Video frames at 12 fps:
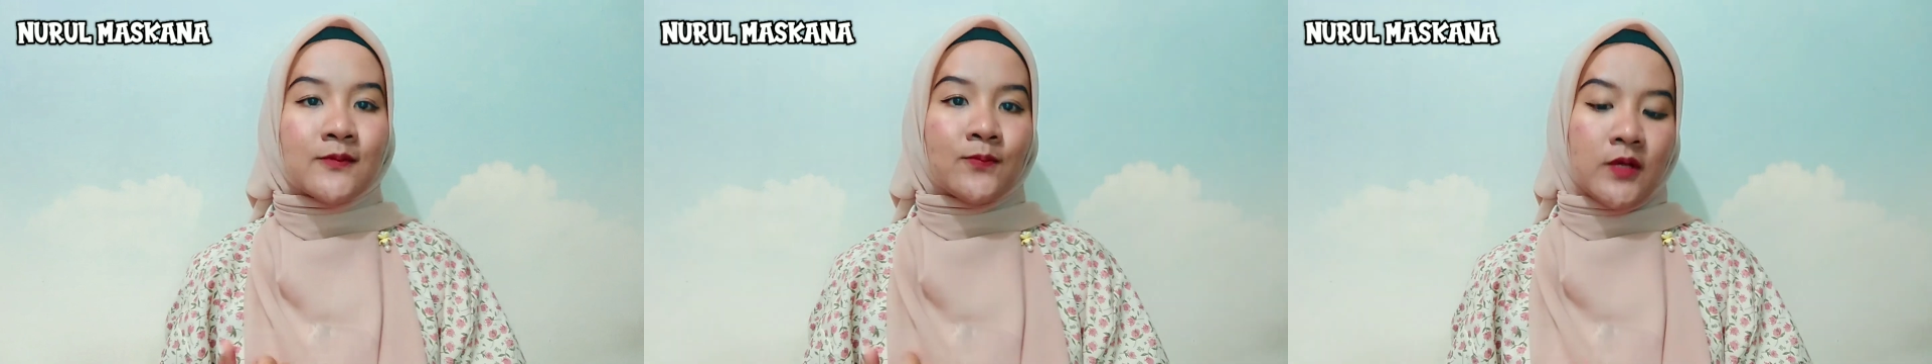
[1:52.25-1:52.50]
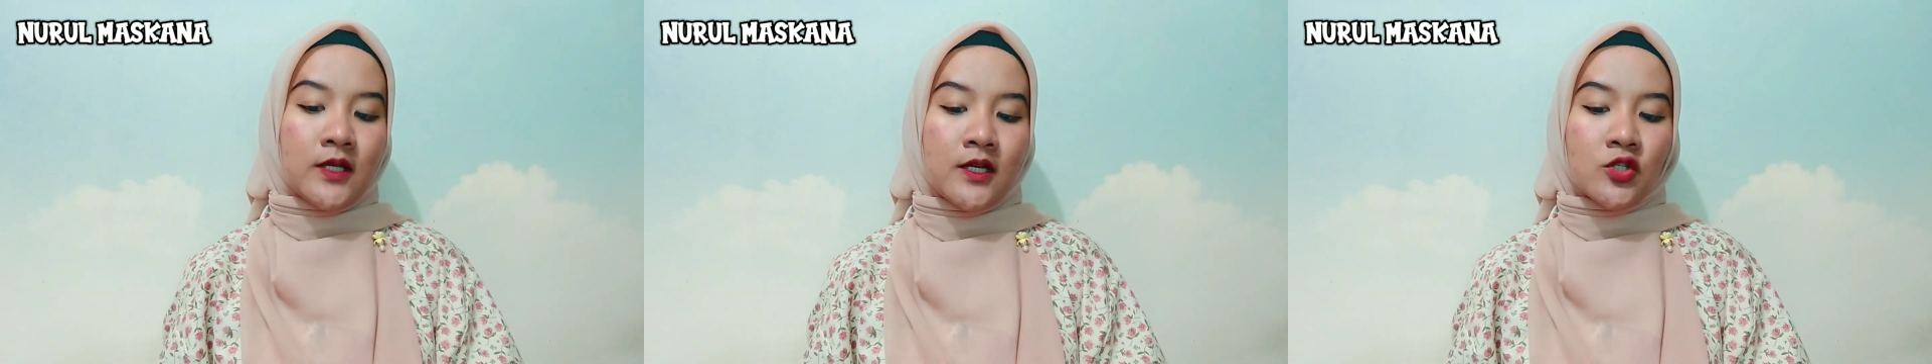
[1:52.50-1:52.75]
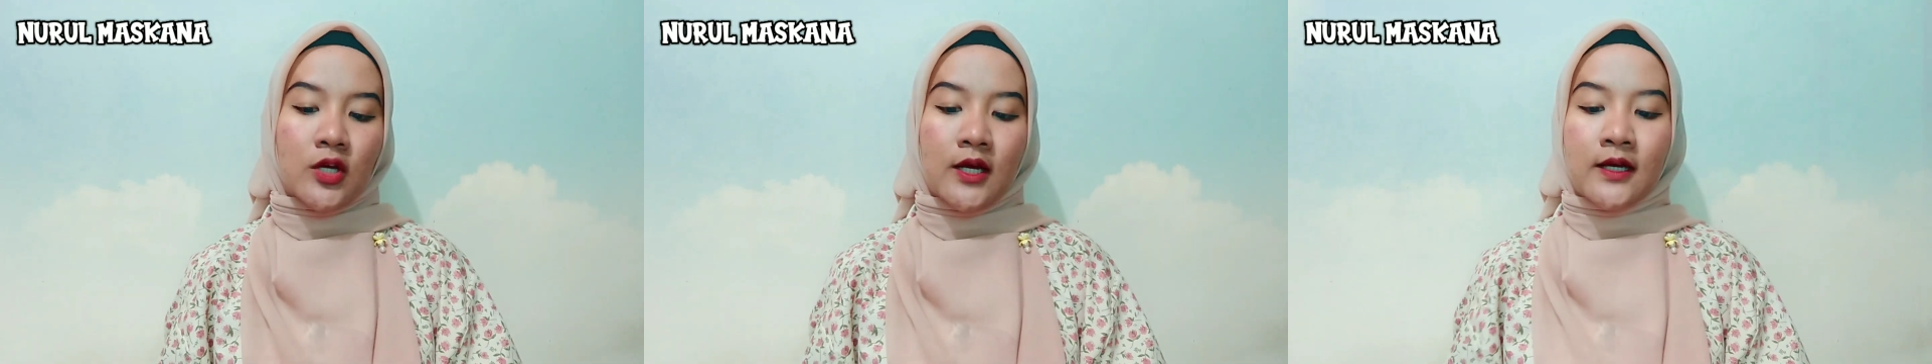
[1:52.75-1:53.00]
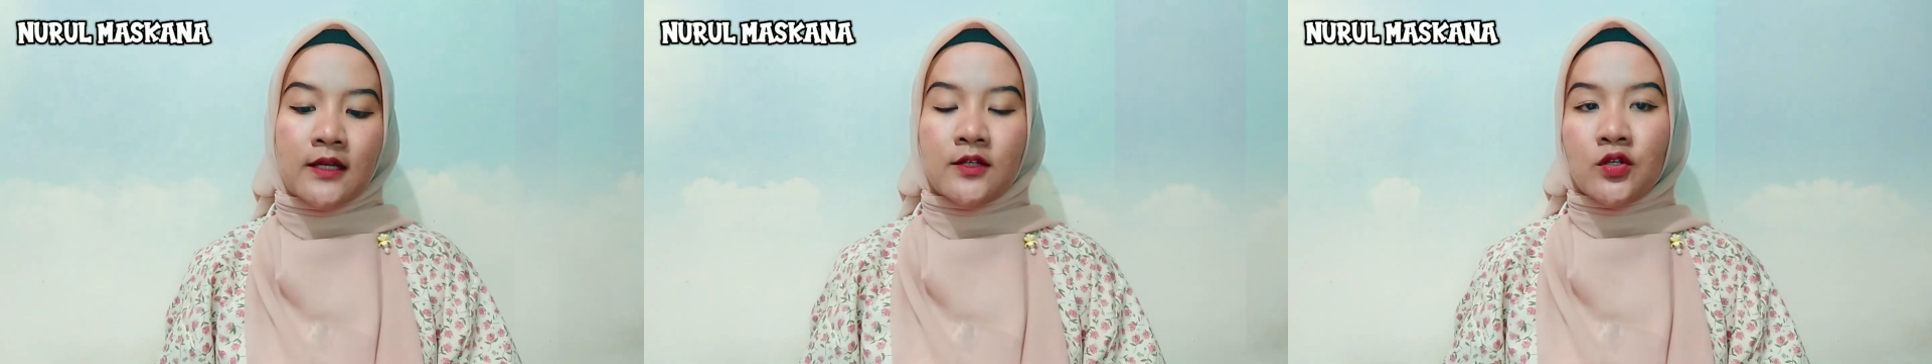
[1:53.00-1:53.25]
speech,
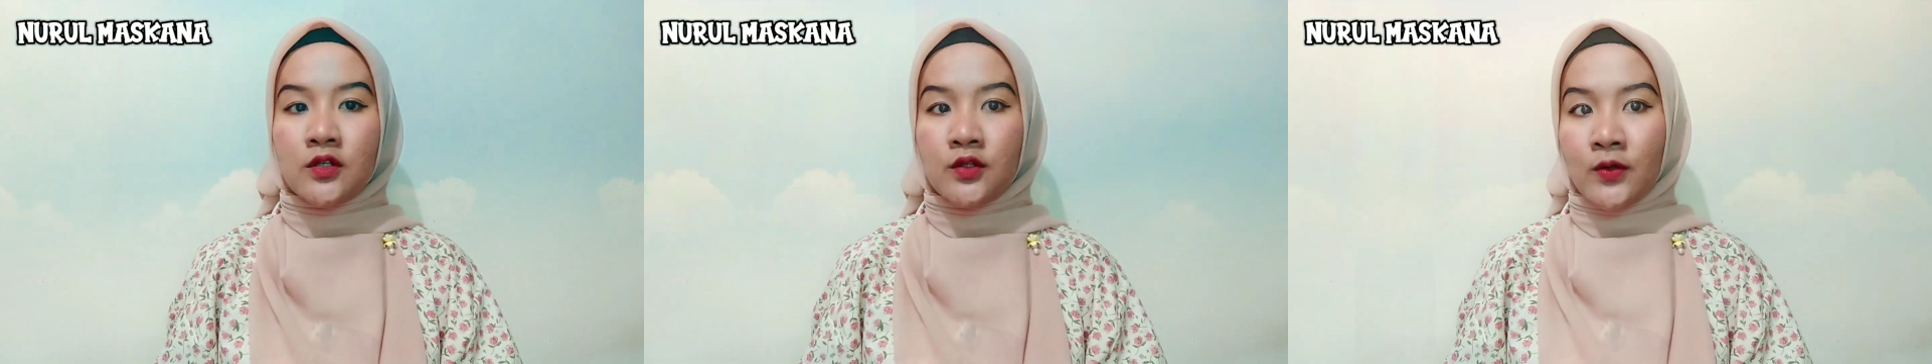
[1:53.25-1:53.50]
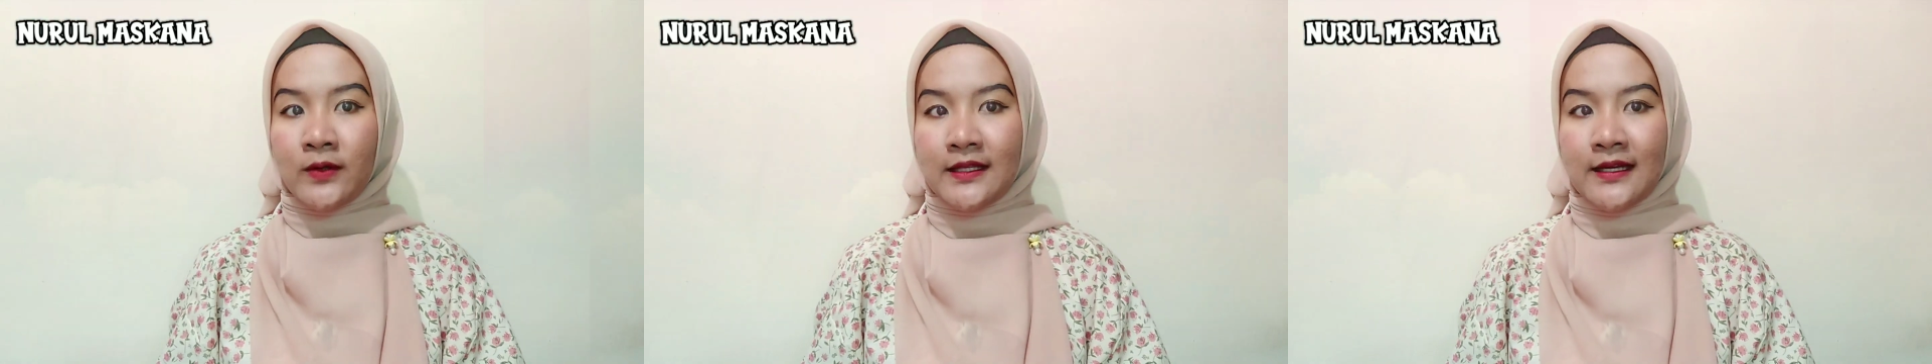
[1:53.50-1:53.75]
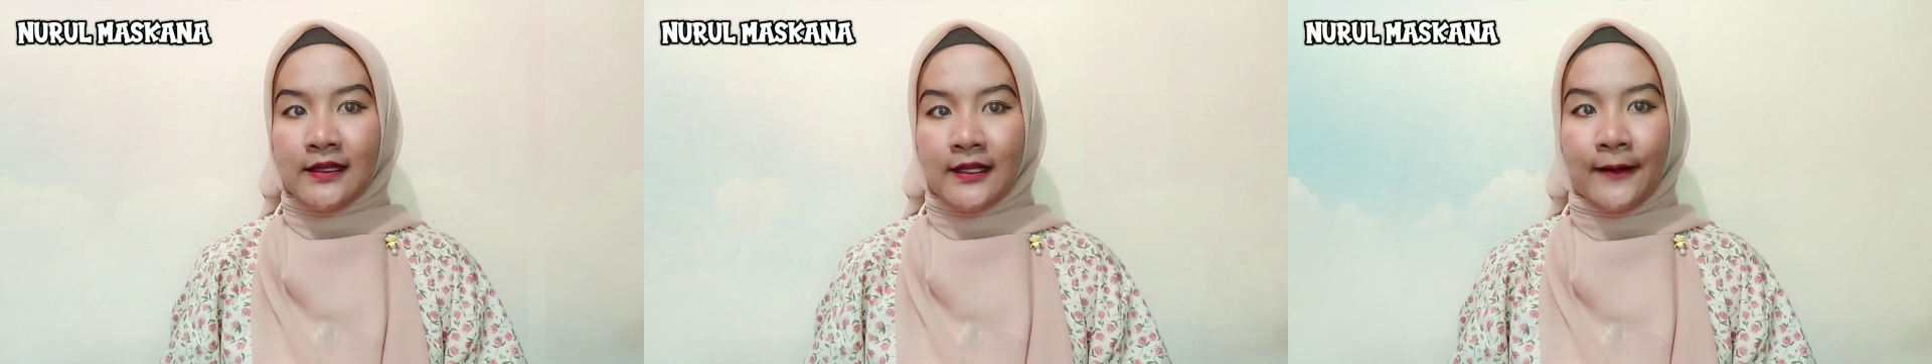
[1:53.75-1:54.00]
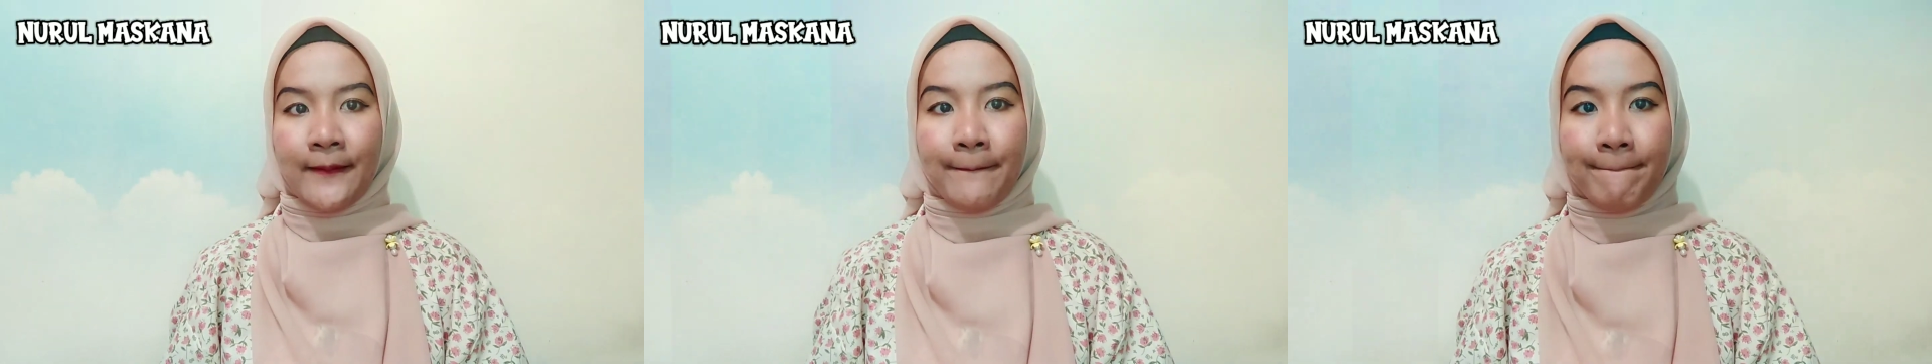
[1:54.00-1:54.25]
and
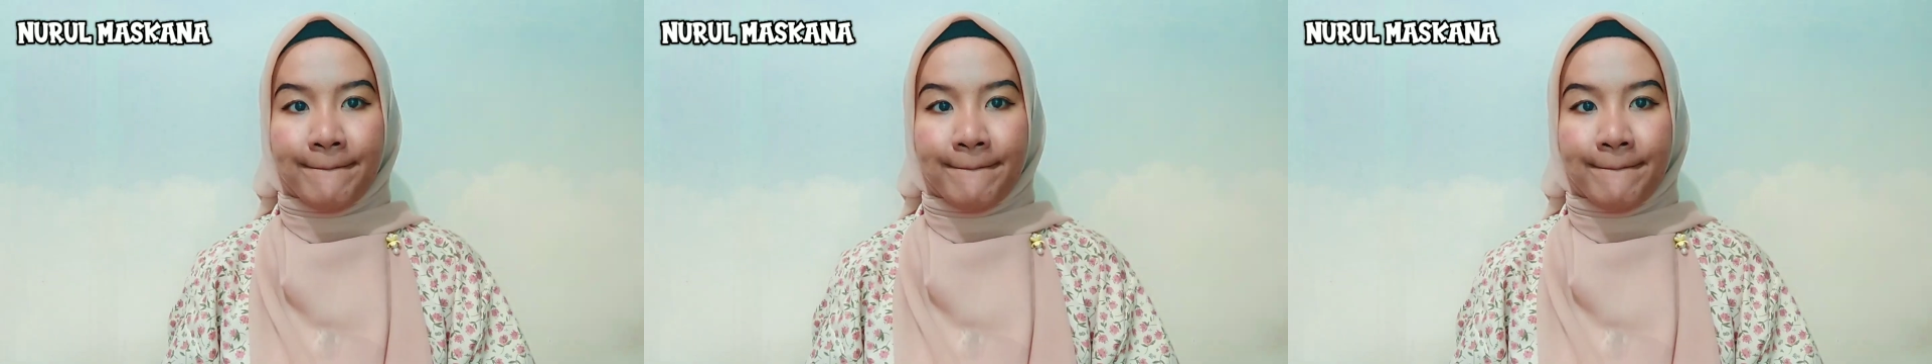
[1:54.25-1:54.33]
storytelling.